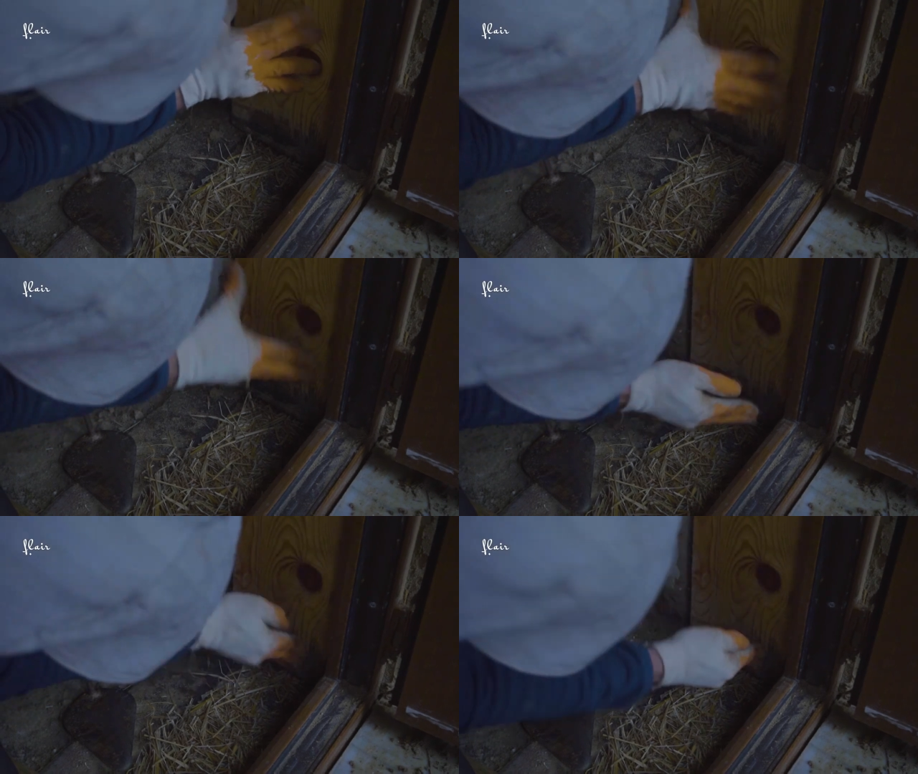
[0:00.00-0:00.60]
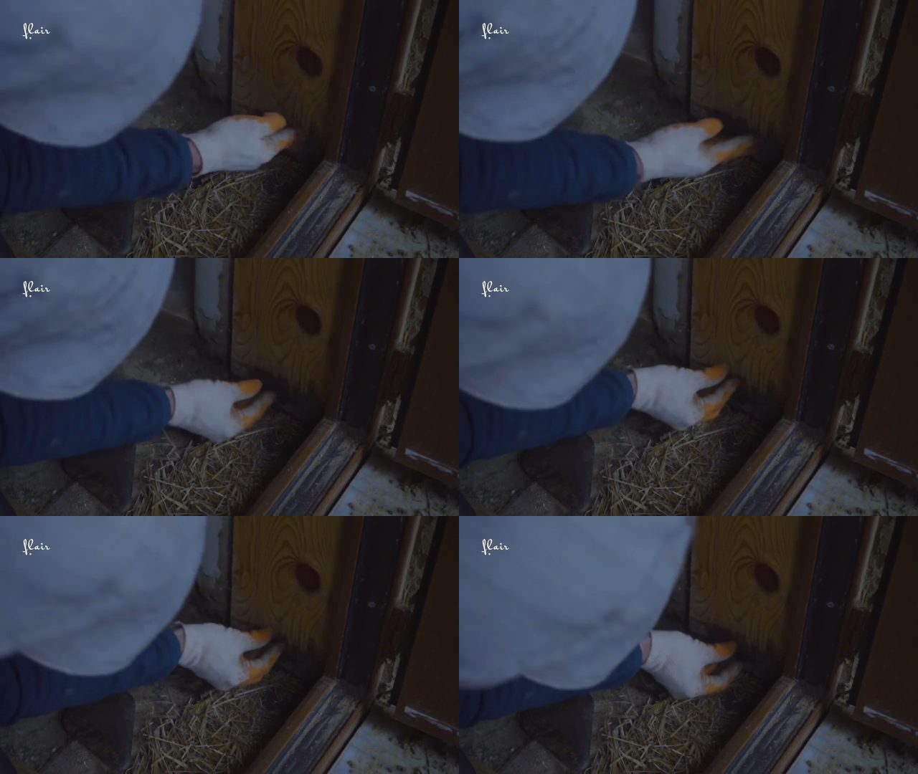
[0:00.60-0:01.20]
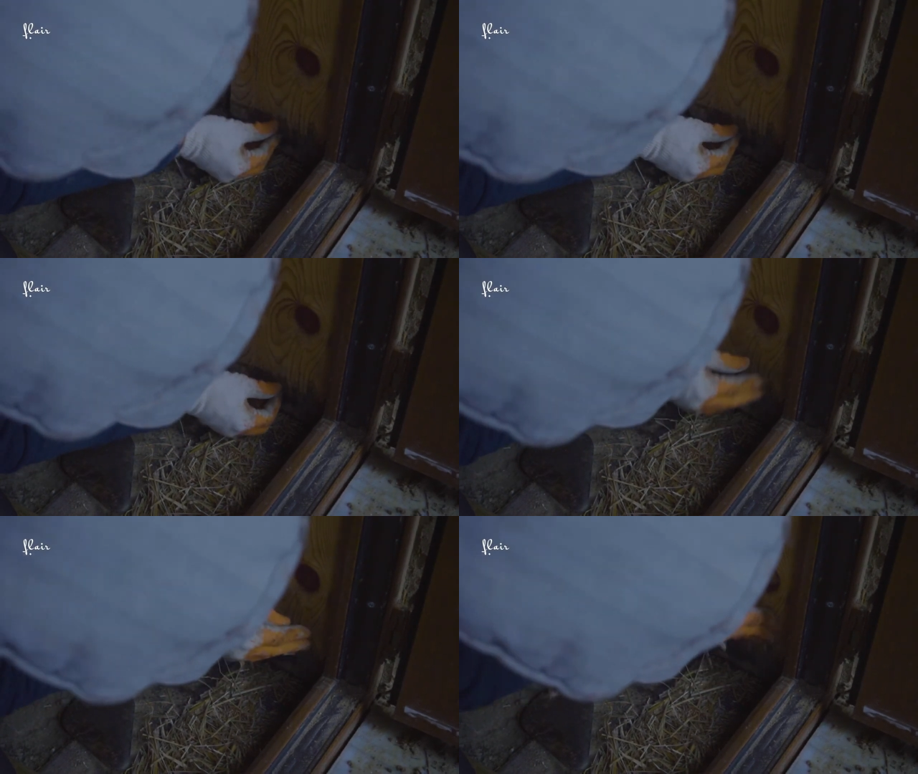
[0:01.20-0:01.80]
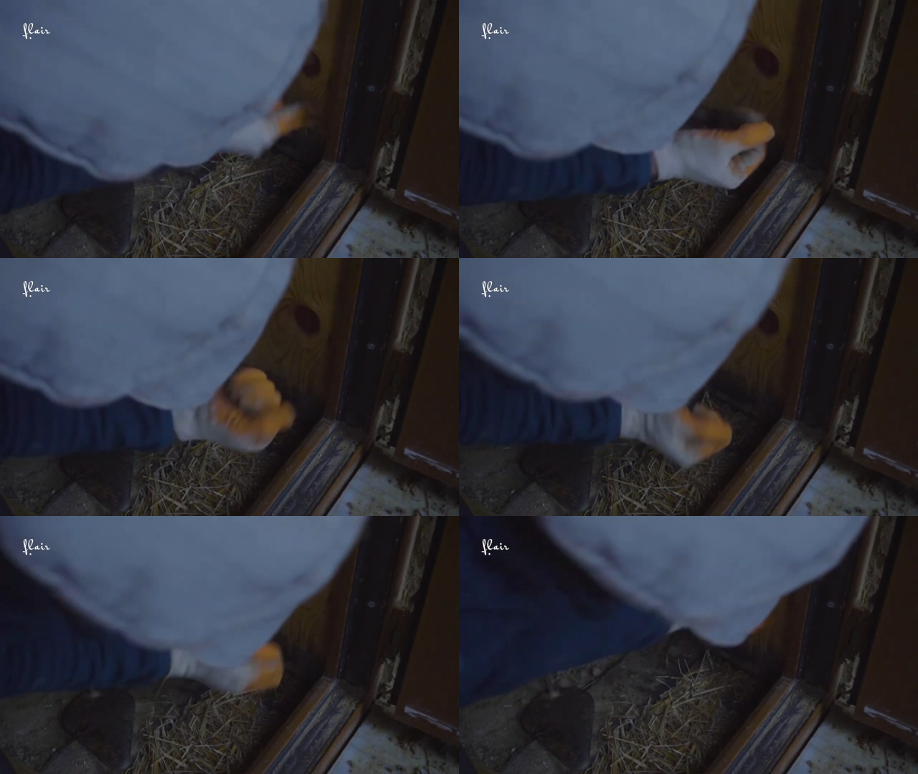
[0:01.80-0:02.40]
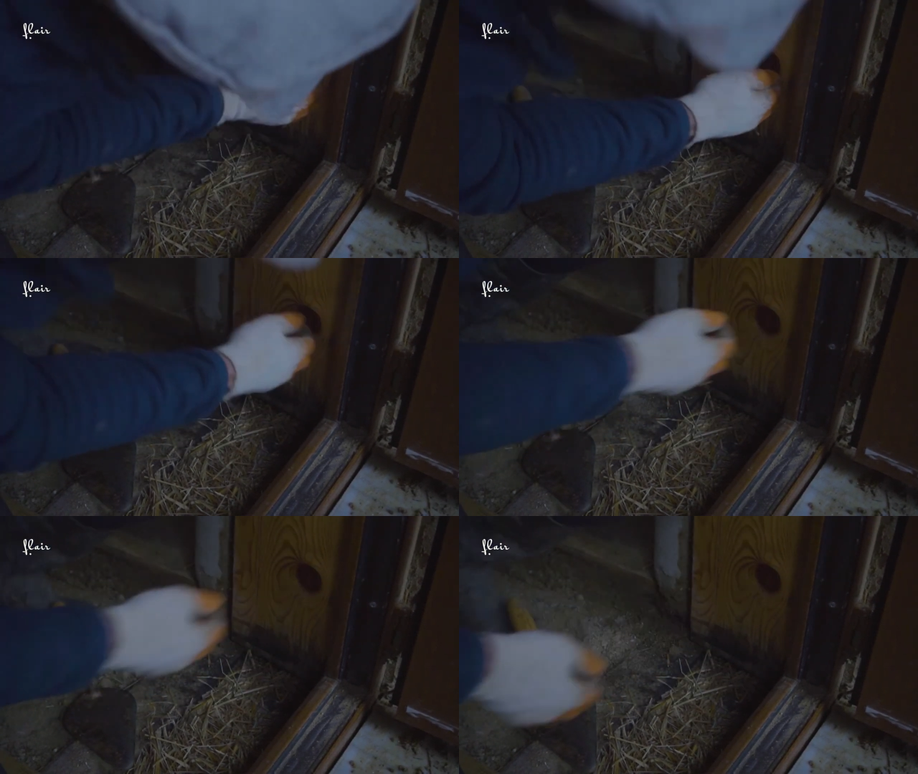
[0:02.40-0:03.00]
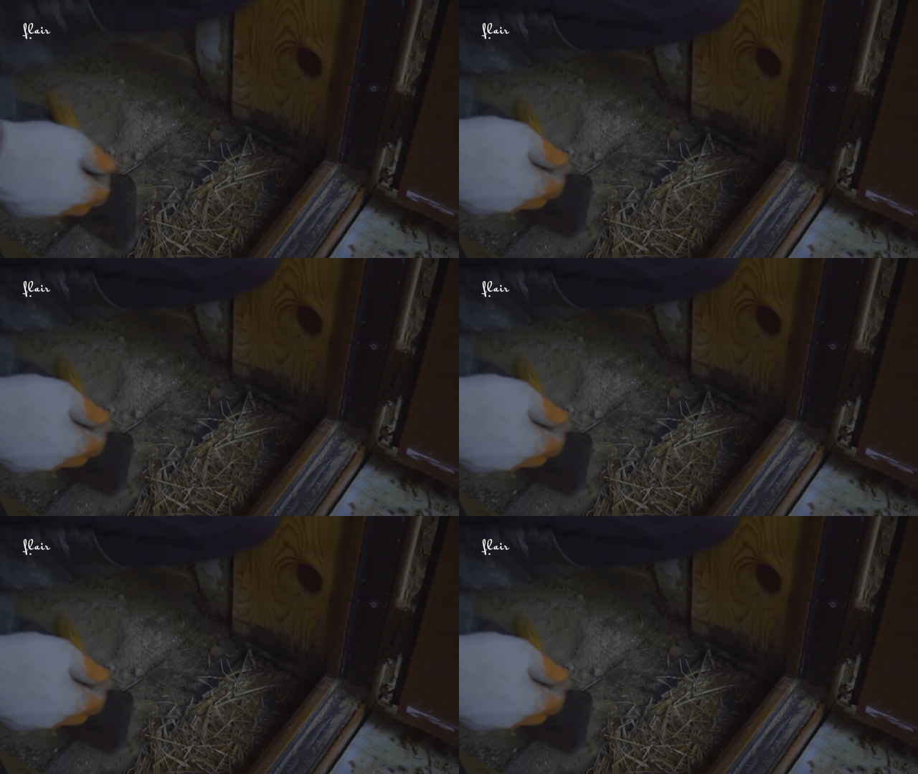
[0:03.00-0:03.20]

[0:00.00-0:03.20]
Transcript: Nobody's mouth can be seen.